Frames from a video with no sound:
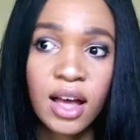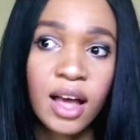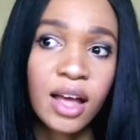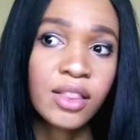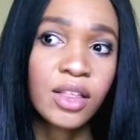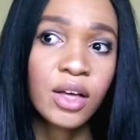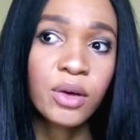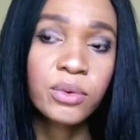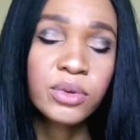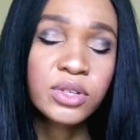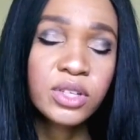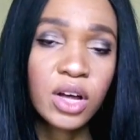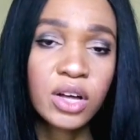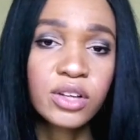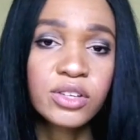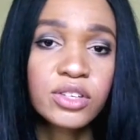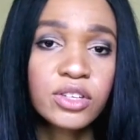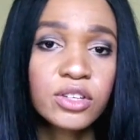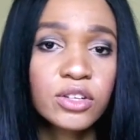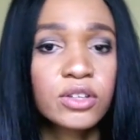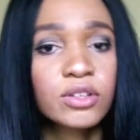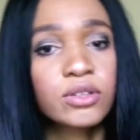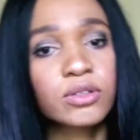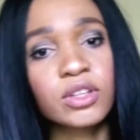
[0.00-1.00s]
And that was
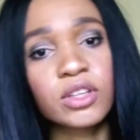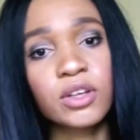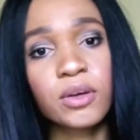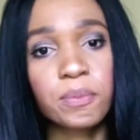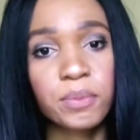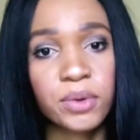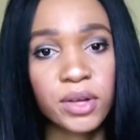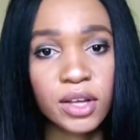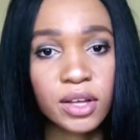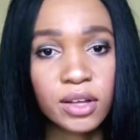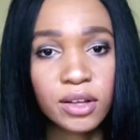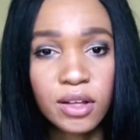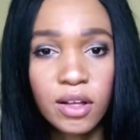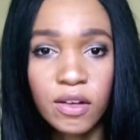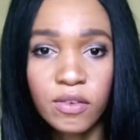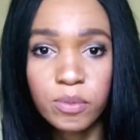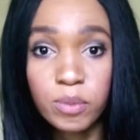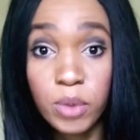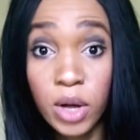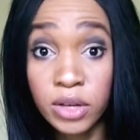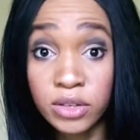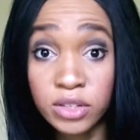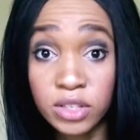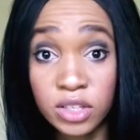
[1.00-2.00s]
also the appeal
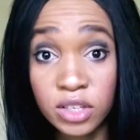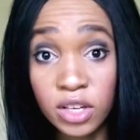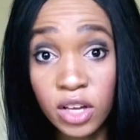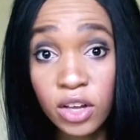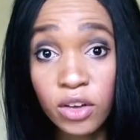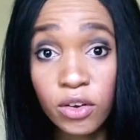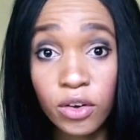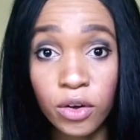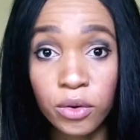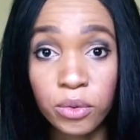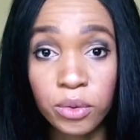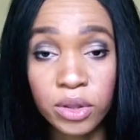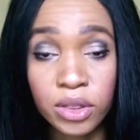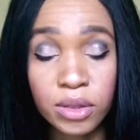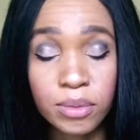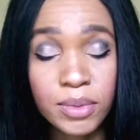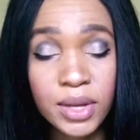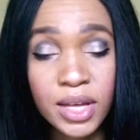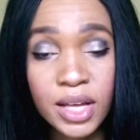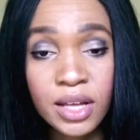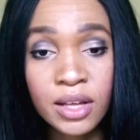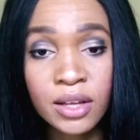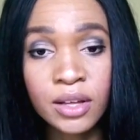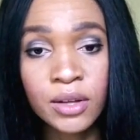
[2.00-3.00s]
of Montenegro with
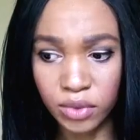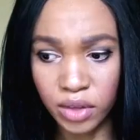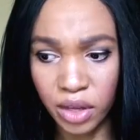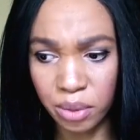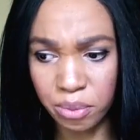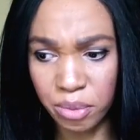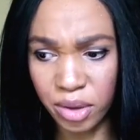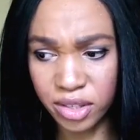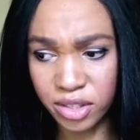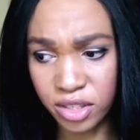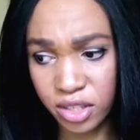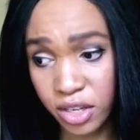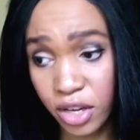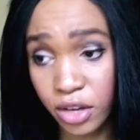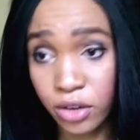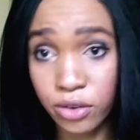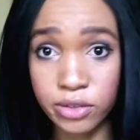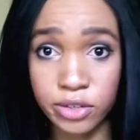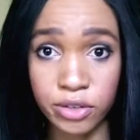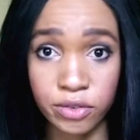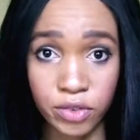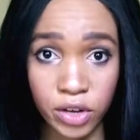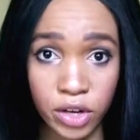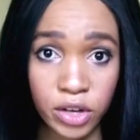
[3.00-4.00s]
me. Montenegro
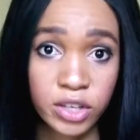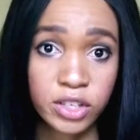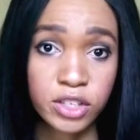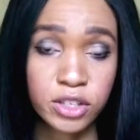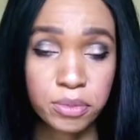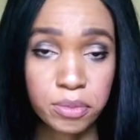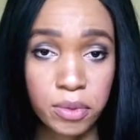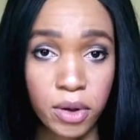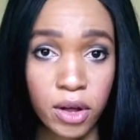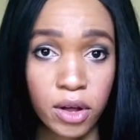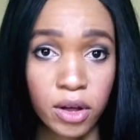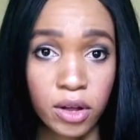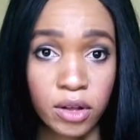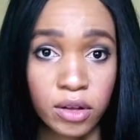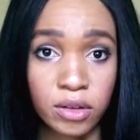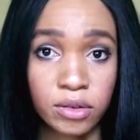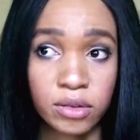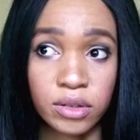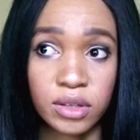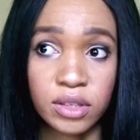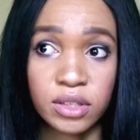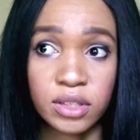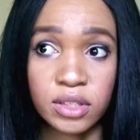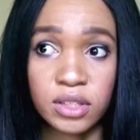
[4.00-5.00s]
is a very small